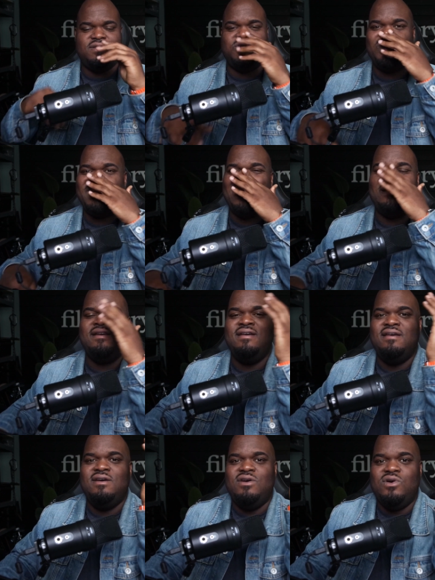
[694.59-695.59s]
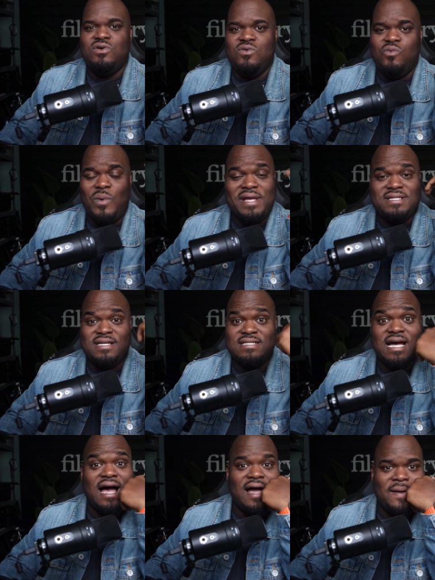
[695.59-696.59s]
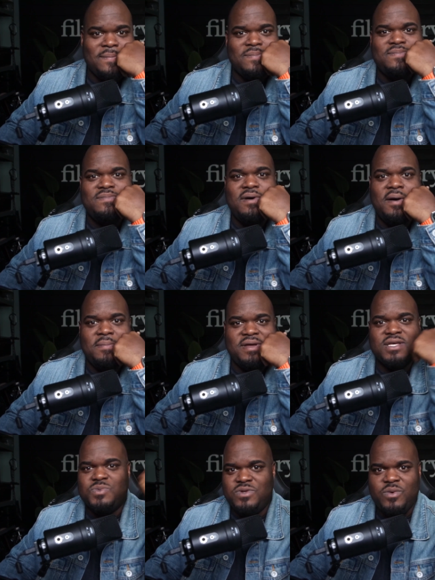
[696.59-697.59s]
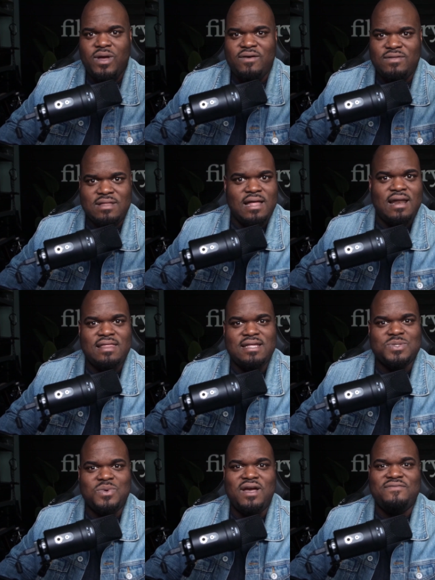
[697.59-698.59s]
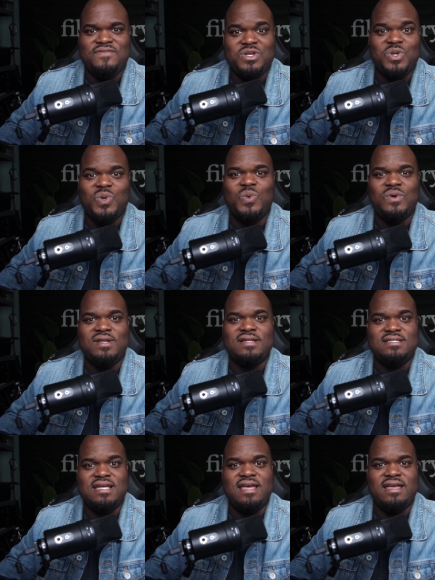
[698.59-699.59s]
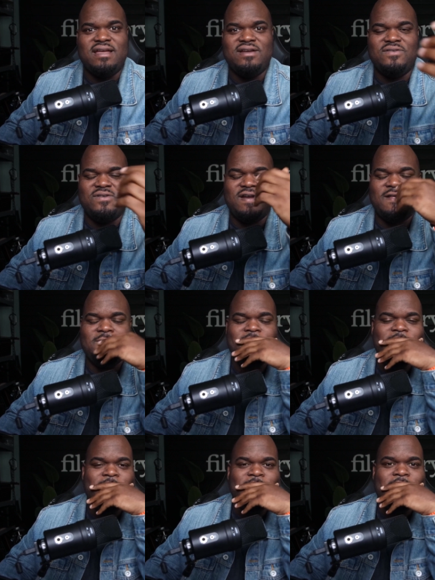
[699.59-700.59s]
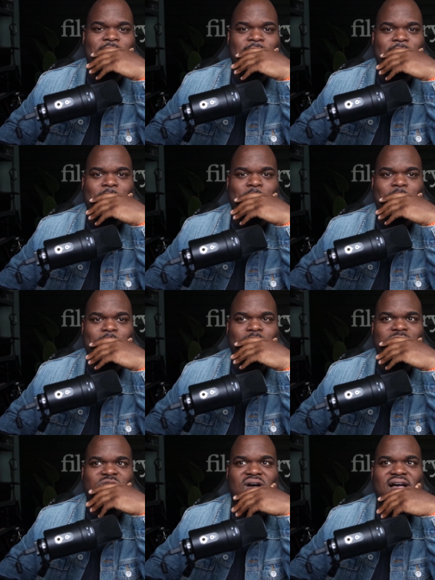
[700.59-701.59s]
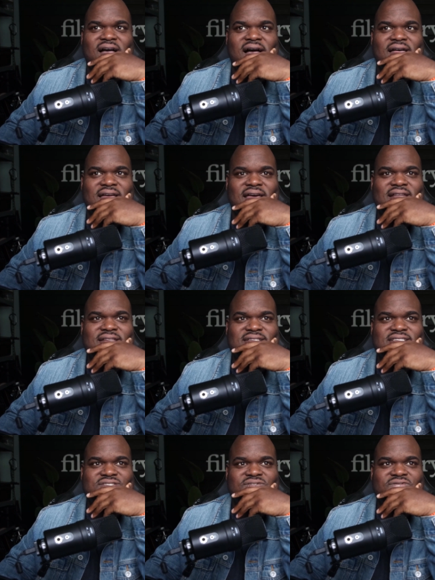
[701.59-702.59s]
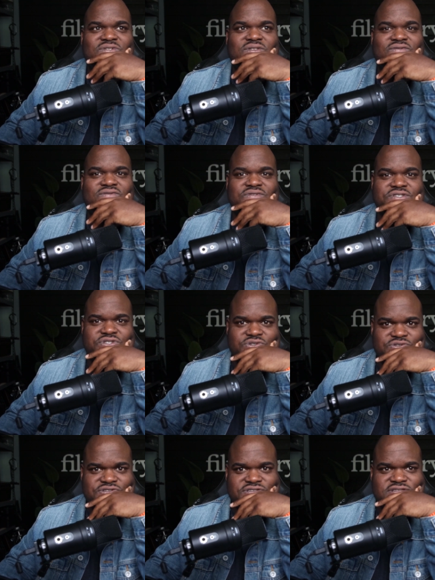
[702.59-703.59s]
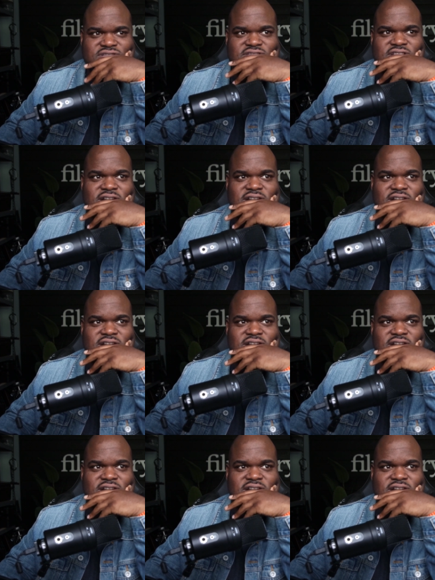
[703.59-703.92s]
So we're not wasting time because we know we have a lot of things we have to do in a day, right? So I kind of looked into a few different resources.